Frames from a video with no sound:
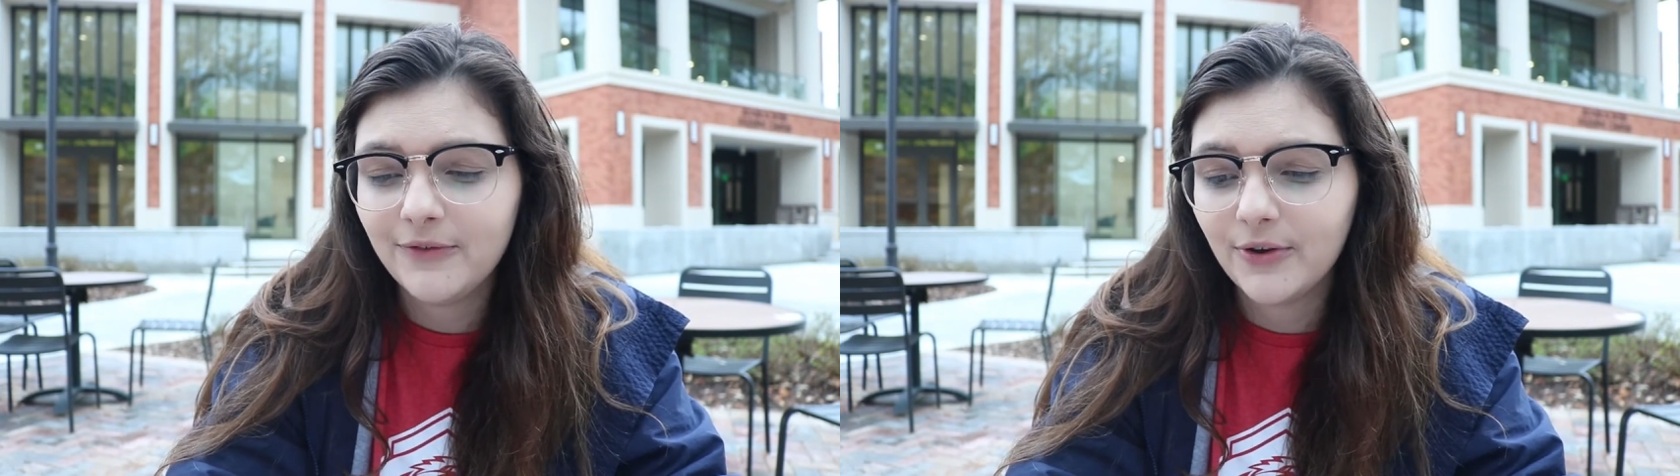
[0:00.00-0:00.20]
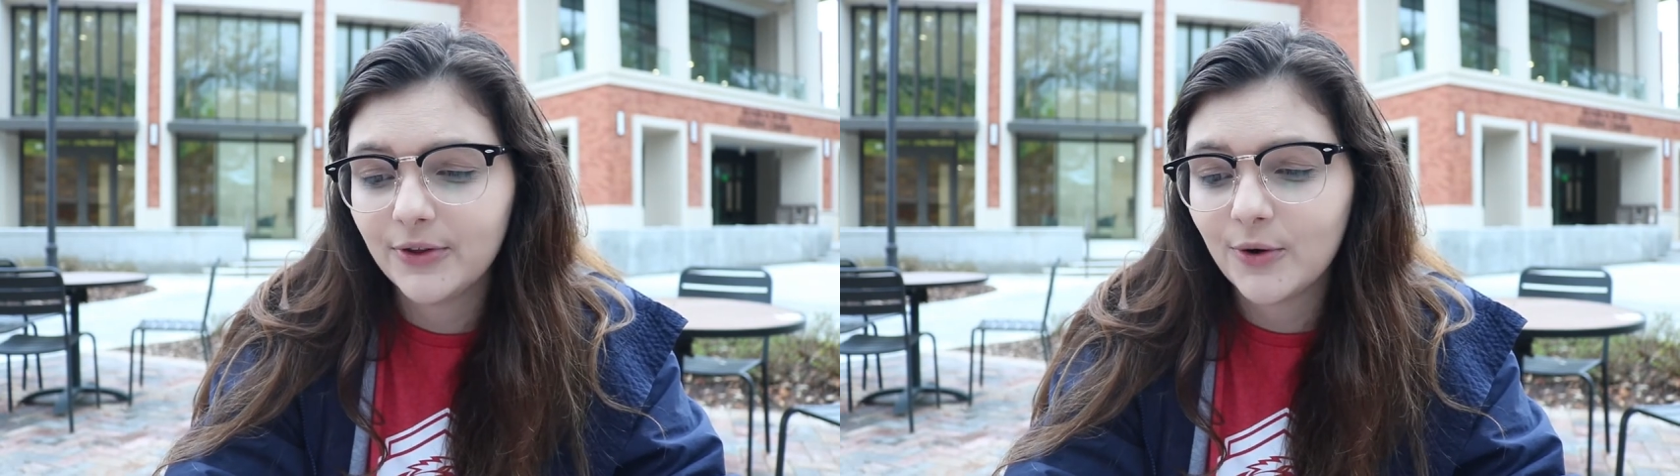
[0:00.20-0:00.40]

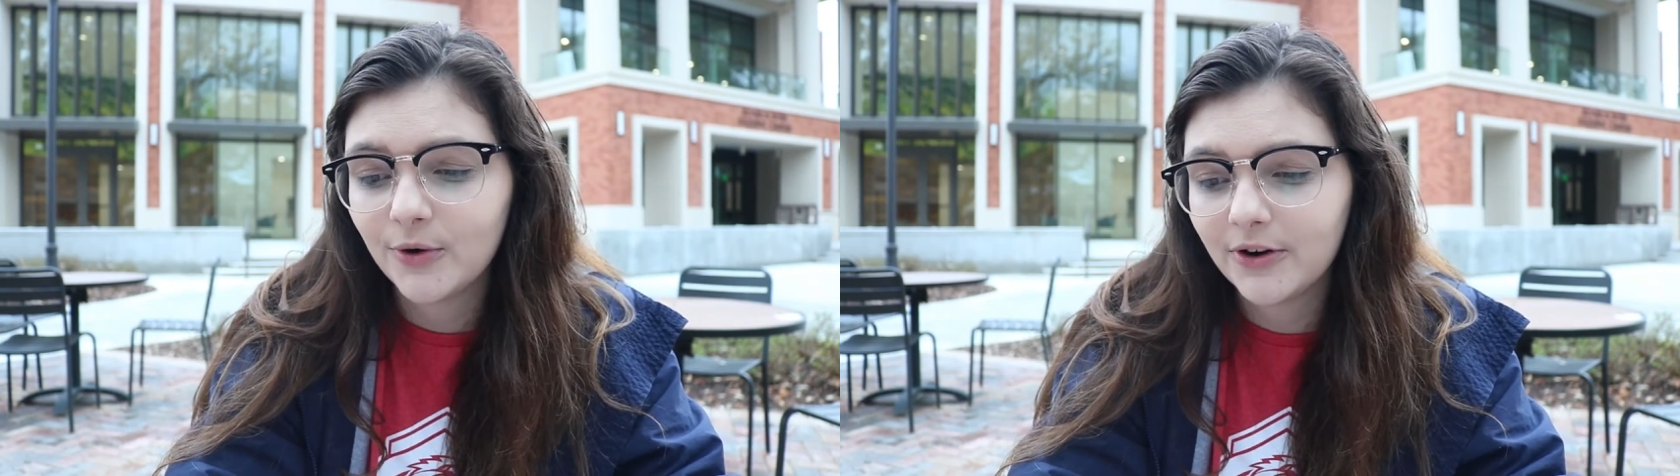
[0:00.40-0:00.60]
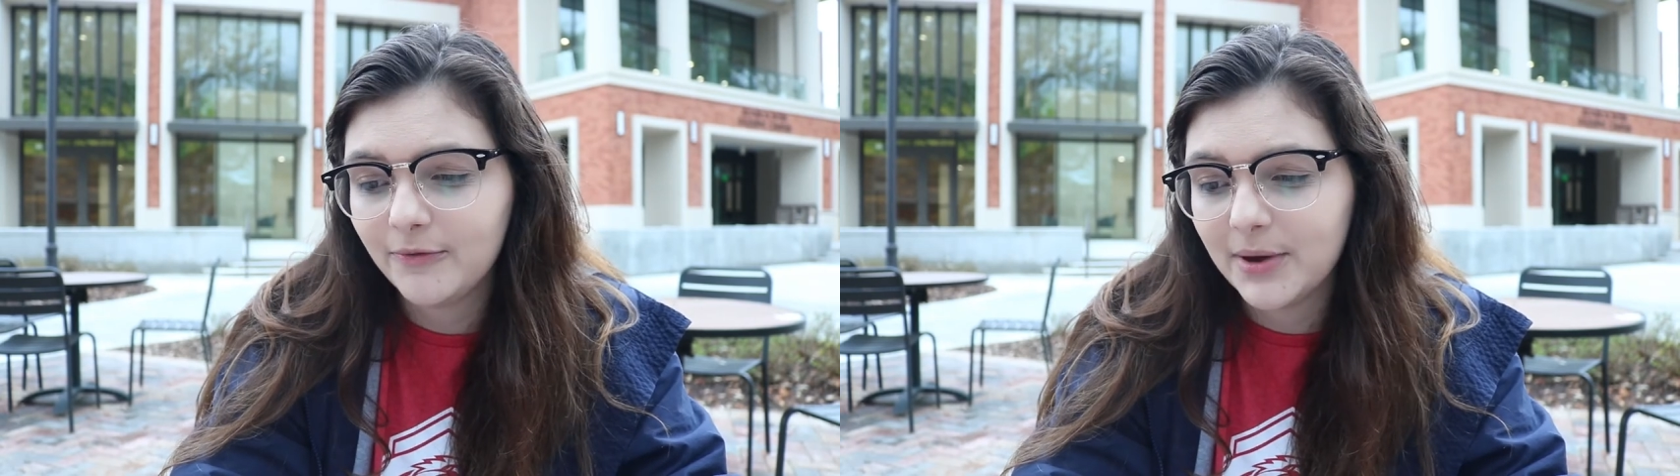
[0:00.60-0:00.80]
over on the
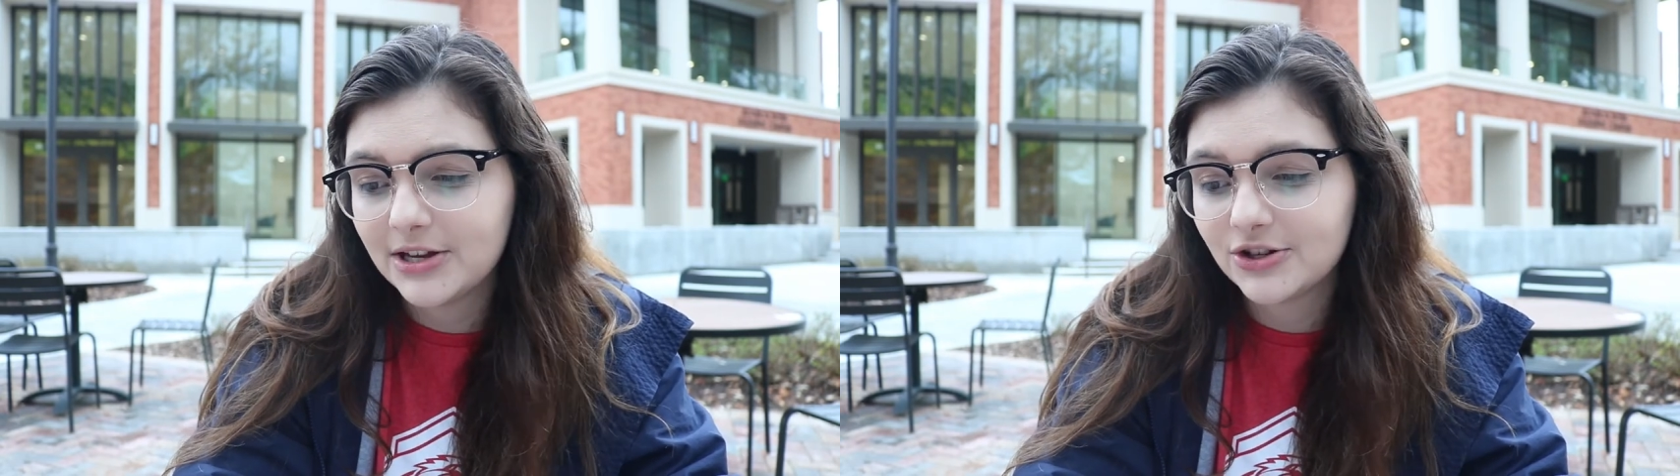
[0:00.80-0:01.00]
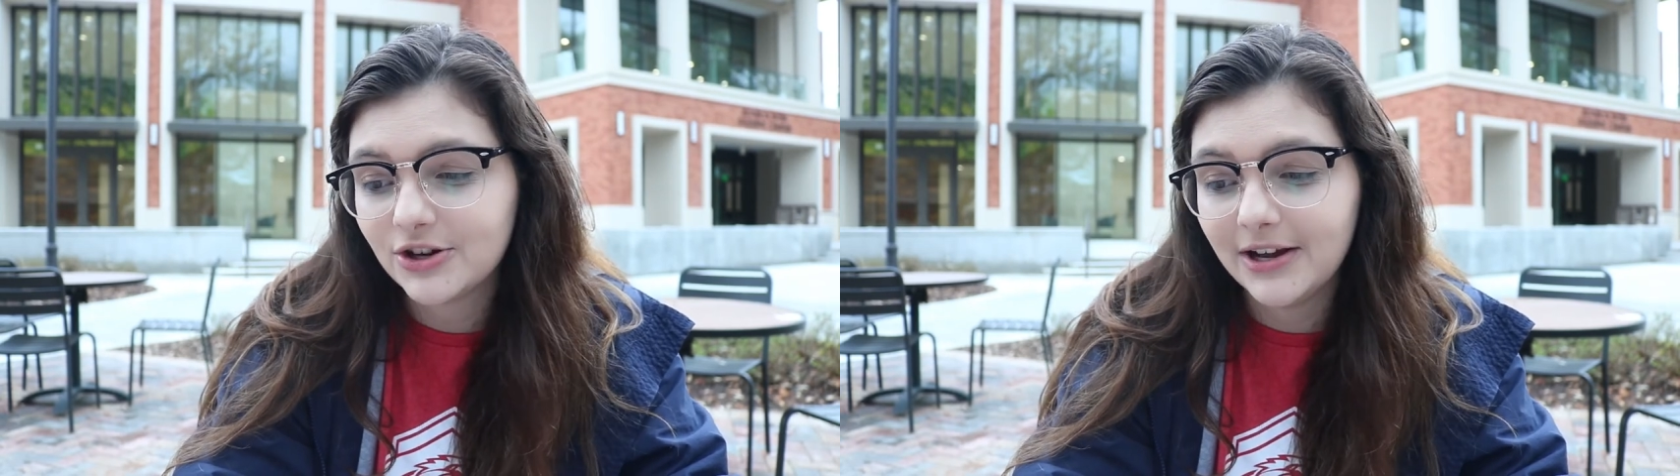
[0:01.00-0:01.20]
corner of
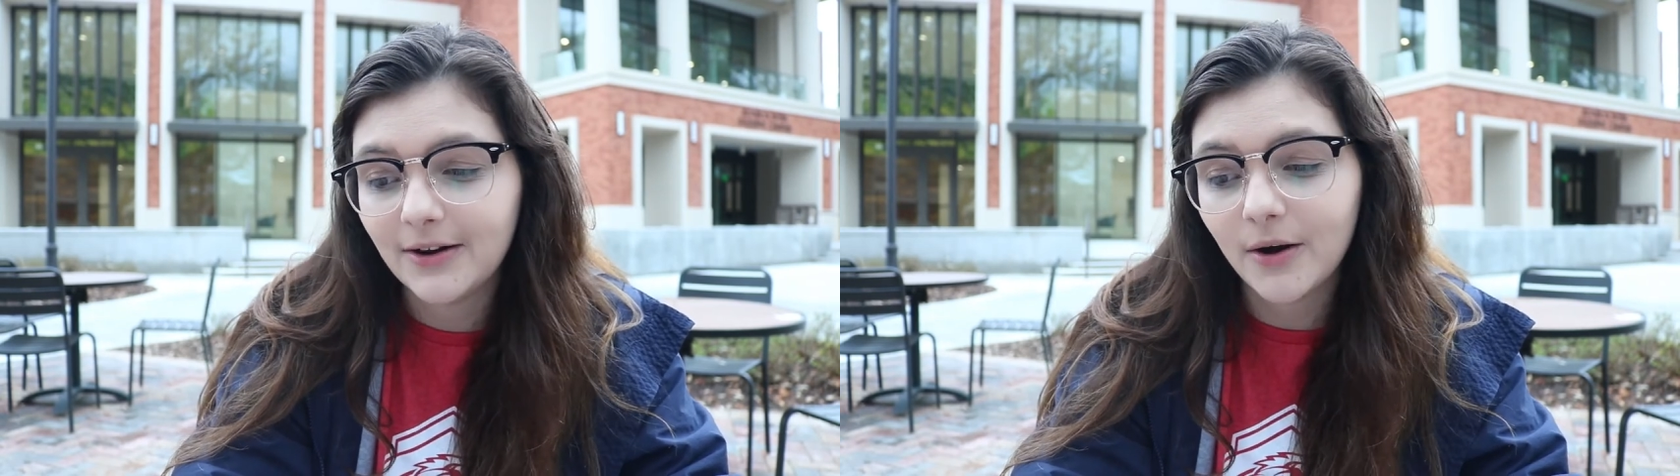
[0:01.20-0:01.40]
Main Street.